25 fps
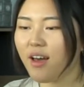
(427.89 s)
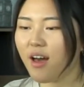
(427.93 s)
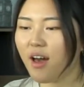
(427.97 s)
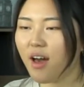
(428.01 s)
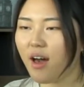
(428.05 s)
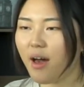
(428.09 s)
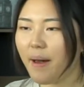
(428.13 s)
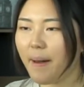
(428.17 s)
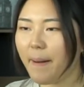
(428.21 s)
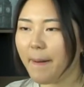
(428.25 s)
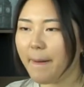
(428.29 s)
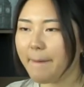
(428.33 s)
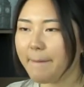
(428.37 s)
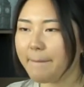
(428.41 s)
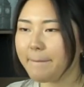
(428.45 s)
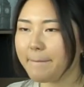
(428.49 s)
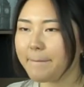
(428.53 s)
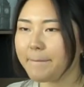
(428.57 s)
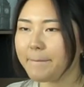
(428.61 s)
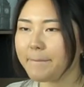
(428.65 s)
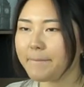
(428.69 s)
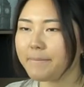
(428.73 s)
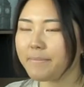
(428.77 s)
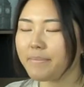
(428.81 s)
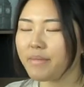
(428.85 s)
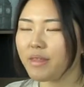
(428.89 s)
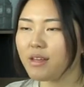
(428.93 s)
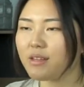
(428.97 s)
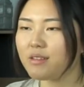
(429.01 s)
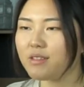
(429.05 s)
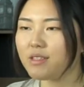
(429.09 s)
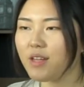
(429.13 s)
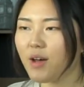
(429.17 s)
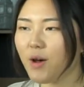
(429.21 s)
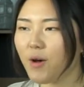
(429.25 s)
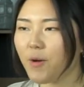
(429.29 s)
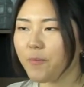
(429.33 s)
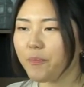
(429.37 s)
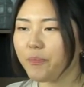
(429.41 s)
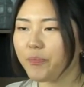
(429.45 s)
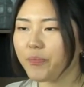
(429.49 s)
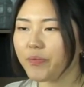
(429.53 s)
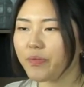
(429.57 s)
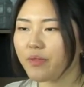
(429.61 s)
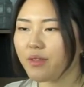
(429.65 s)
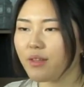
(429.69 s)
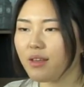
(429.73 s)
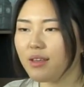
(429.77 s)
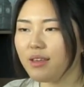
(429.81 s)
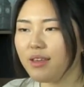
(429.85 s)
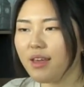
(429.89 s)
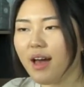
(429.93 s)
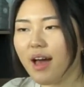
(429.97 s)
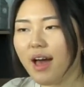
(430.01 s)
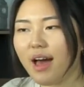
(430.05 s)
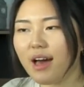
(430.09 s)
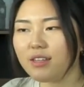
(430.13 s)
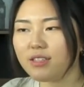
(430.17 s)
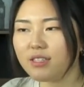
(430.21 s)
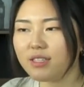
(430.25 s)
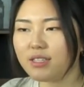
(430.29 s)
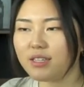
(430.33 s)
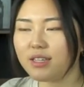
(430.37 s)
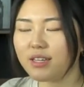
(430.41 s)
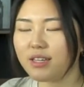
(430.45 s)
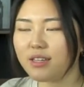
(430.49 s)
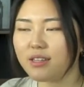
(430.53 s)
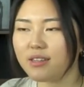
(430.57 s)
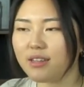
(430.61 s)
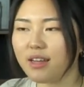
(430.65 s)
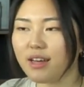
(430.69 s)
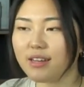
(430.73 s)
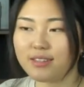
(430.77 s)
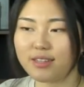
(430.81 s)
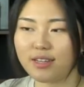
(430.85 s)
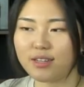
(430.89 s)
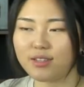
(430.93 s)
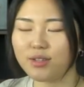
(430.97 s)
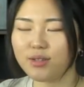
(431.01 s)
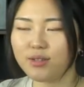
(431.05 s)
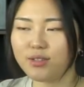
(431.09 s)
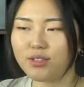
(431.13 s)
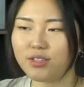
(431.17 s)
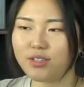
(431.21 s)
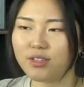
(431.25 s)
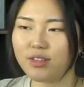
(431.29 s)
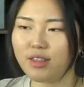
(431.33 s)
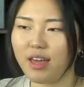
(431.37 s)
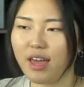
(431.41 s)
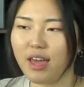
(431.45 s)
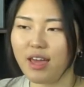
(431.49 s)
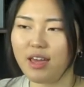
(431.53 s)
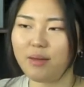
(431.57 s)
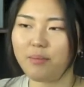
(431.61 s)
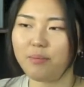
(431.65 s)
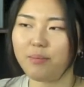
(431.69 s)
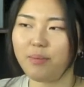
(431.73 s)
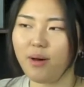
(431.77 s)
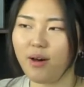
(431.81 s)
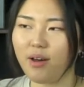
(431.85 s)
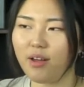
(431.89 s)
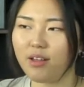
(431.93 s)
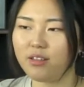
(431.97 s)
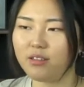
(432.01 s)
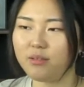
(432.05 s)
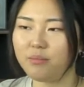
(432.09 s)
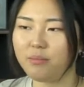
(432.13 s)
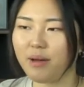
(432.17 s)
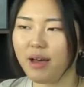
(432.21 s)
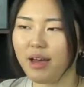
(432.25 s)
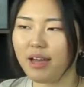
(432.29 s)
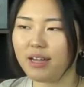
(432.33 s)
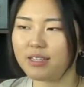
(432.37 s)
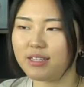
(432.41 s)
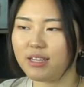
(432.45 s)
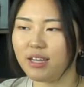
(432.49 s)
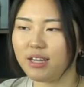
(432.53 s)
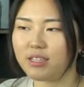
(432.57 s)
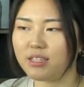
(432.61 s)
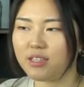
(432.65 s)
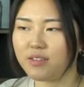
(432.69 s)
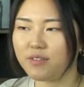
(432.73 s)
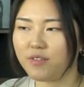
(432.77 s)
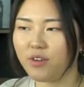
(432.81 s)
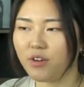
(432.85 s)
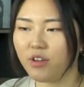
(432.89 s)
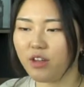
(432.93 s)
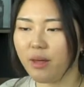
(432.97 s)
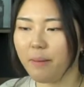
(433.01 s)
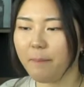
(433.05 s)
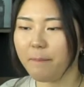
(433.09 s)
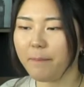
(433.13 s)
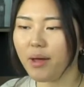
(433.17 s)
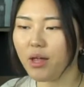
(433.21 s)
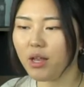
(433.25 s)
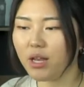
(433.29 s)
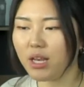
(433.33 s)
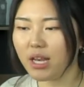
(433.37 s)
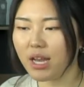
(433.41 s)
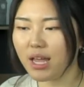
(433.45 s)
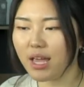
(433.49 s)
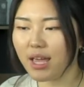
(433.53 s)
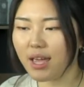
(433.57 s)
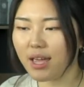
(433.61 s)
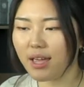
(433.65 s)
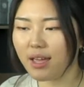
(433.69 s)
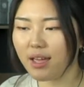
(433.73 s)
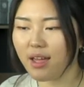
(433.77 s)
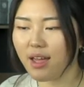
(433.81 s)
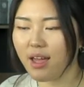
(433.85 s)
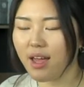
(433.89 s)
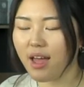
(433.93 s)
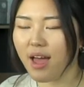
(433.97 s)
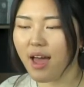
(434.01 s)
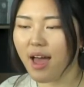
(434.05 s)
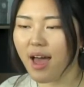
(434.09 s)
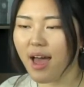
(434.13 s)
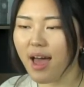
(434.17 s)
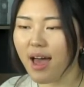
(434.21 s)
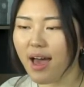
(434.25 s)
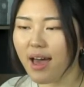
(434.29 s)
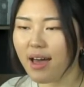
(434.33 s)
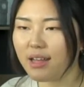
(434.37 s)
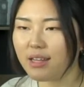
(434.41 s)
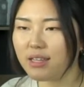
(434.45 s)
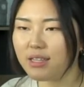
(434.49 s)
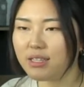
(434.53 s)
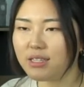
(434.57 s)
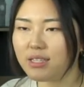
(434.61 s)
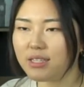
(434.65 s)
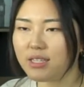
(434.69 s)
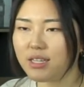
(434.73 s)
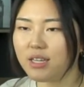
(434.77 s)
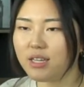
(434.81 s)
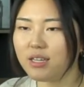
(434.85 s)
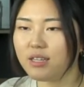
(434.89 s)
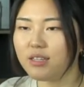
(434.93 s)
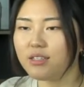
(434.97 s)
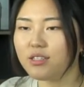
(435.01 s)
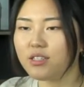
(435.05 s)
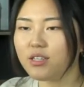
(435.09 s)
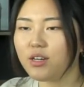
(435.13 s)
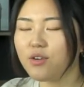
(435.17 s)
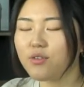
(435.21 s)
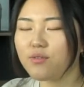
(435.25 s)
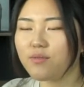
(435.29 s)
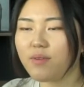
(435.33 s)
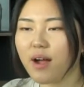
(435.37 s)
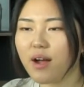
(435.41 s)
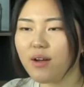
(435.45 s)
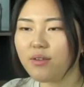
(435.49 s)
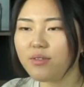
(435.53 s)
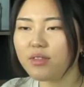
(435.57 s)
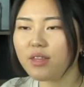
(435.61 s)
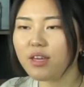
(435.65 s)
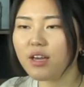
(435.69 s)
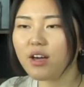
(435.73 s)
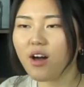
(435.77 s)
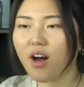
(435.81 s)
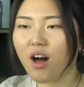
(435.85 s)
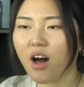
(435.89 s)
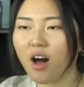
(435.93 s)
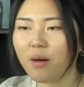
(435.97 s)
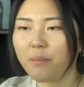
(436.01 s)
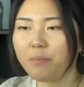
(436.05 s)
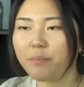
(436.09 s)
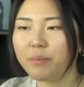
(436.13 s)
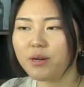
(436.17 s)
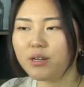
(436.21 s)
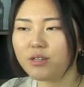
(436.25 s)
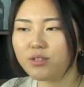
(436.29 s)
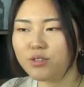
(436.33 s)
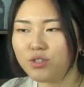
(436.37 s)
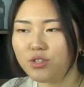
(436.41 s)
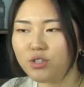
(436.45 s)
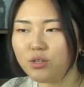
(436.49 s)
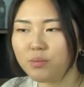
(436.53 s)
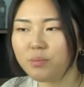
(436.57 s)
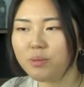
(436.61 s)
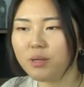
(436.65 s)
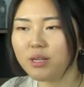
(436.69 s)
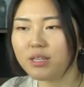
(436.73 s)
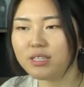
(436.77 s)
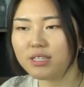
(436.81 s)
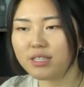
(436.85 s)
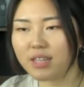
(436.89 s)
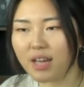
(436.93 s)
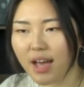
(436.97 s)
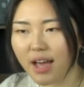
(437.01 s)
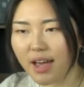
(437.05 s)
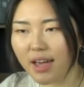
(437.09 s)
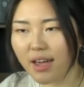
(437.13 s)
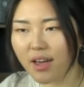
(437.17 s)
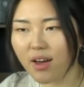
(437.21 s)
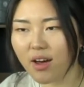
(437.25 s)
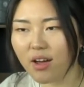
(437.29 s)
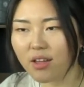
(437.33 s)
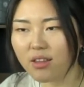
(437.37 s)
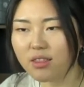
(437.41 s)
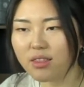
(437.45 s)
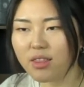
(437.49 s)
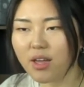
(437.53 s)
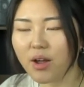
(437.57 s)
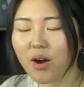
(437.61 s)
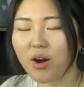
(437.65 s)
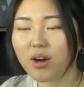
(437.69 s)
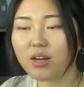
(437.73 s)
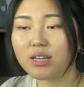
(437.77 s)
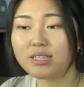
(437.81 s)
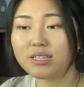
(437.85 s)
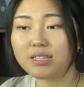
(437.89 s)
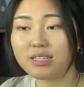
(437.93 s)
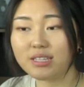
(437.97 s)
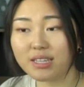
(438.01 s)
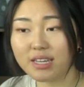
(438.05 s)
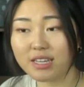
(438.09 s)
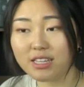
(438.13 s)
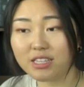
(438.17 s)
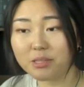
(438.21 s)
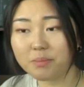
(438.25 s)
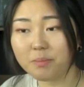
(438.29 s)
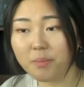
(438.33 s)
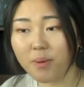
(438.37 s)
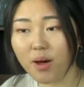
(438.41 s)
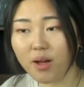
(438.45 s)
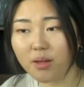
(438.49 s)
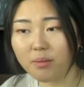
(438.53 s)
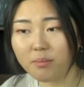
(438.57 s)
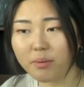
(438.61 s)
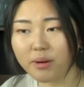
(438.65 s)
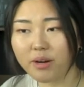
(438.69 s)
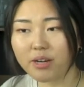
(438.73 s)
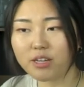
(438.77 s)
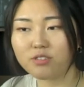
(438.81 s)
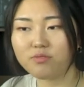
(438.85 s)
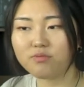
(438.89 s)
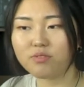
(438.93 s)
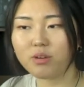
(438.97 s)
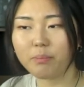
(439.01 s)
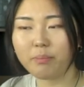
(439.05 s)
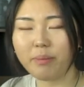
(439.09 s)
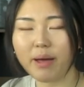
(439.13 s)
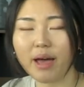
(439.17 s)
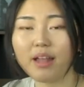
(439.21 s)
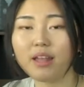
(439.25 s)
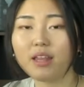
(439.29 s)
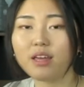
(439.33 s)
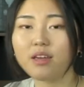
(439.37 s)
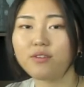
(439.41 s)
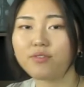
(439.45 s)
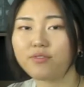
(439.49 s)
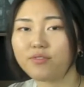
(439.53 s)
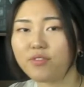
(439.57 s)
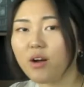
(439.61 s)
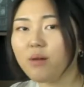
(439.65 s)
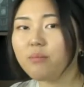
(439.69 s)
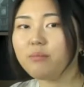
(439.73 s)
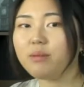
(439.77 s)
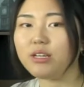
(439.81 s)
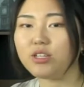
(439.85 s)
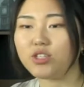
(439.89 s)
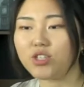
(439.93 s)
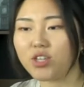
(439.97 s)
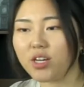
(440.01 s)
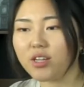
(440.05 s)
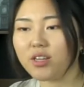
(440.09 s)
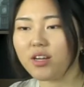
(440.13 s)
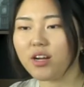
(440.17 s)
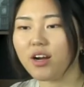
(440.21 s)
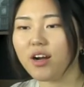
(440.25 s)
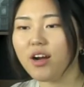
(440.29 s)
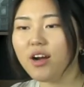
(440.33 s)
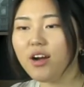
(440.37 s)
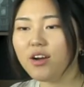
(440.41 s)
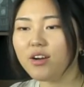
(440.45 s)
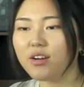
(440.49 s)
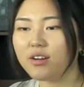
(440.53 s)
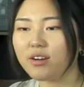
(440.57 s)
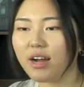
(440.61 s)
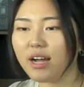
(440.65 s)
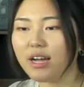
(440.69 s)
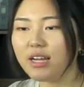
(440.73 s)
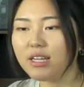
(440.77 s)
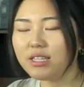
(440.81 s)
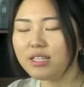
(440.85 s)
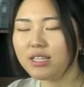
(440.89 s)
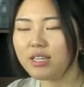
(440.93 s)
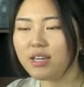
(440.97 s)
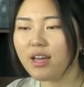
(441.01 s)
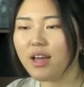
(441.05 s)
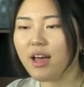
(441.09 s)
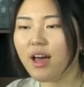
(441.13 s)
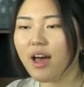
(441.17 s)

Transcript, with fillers: As I told you, they bond by dative covalent bonding. And so around the copper 2+ ion, there are 6 bond pairs repelling from each other, right?